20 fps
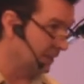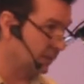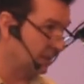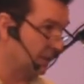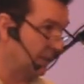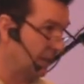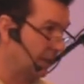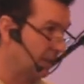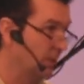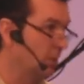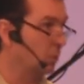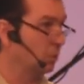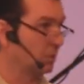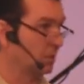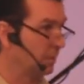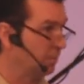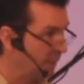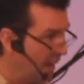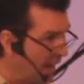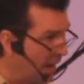is and
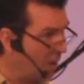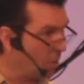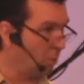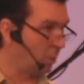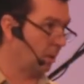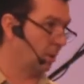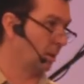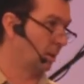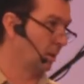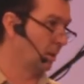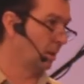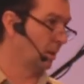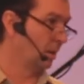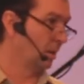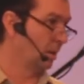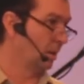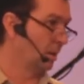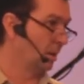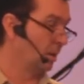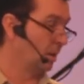knows the power
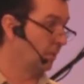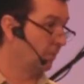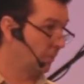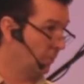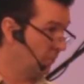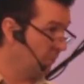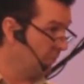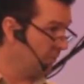of who